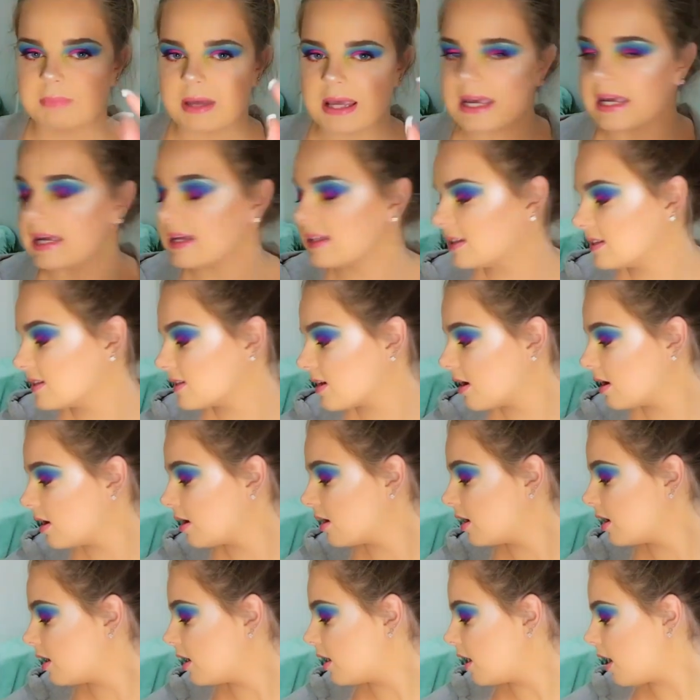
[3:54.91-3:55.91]
Pans?
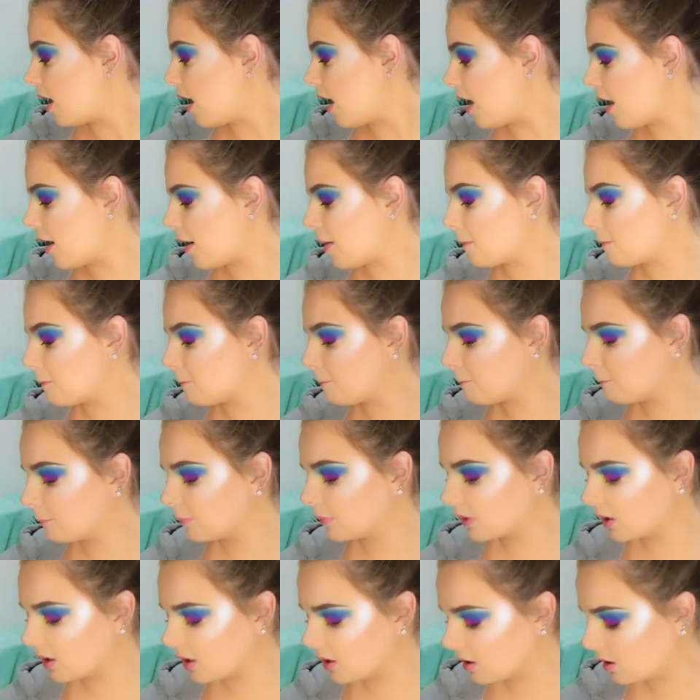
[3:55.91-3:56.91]
Um,
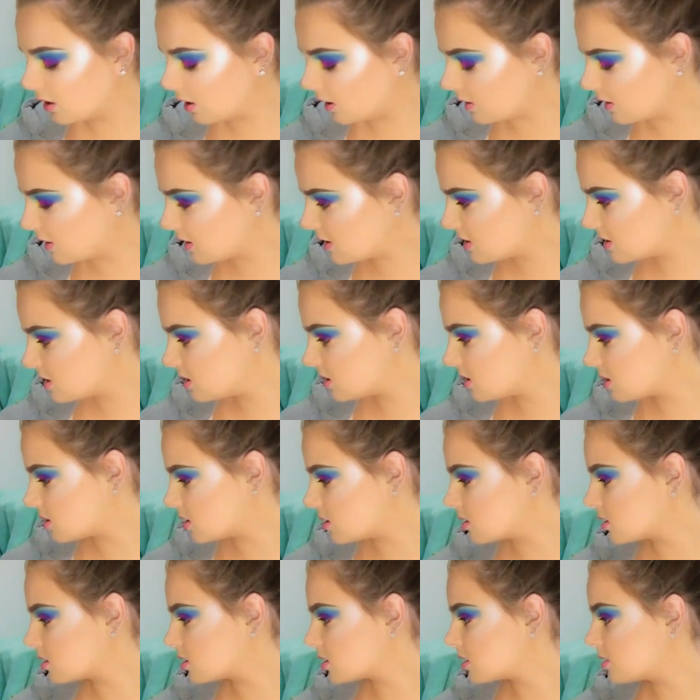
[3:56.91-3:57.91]
I need
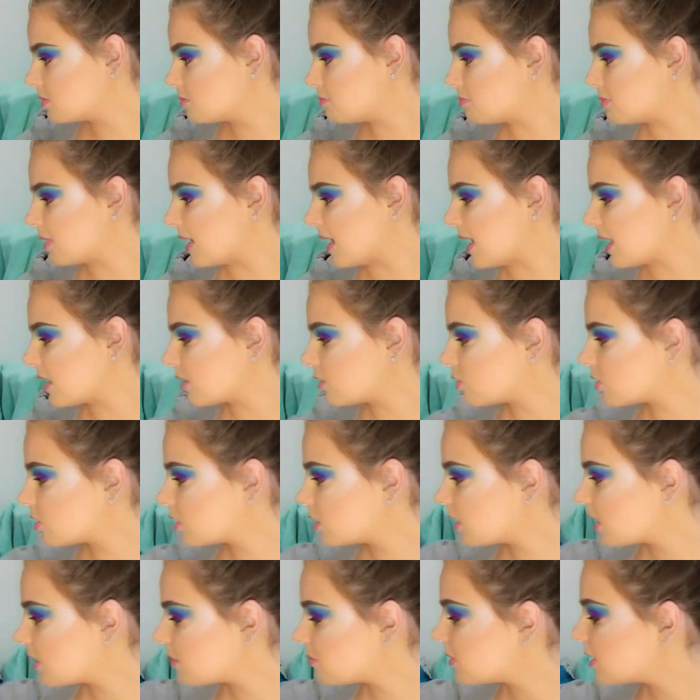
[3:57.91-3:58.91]
to compare
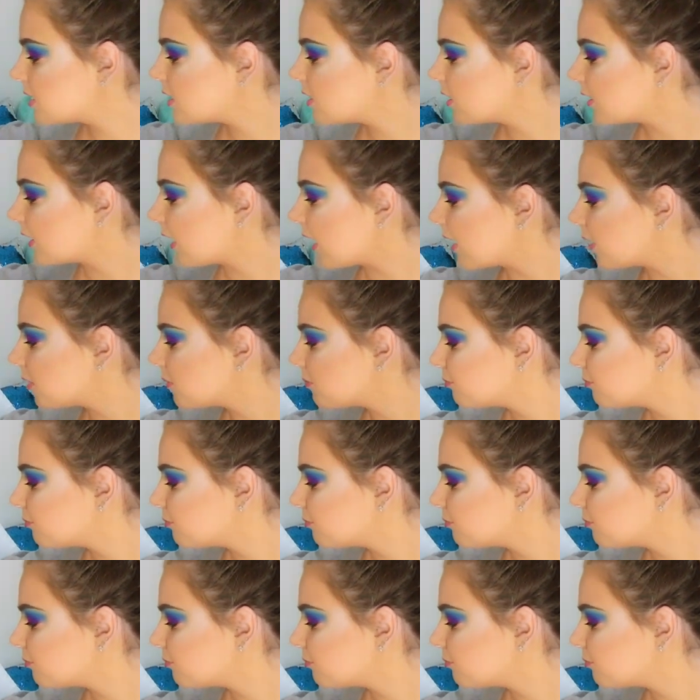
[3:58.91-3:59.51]
it. Let me, okay.